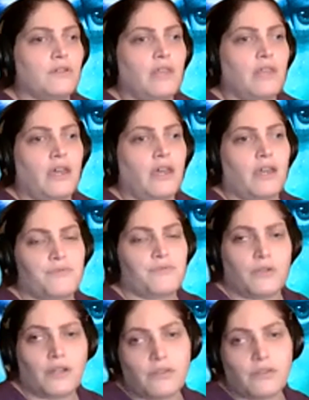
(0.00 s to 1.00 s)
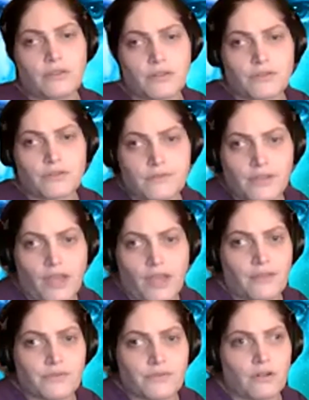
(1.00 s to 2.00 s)
that after I do this
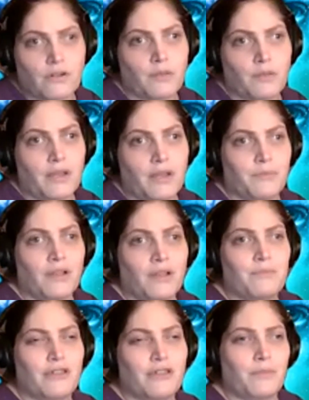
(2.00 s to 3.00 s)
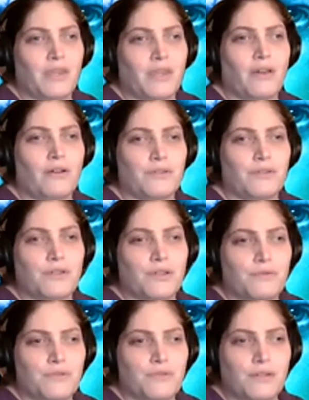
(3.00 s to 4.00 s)
live stream. I'm not gonna be on
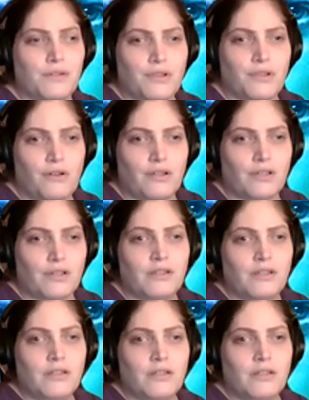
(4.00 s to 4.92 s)
too long.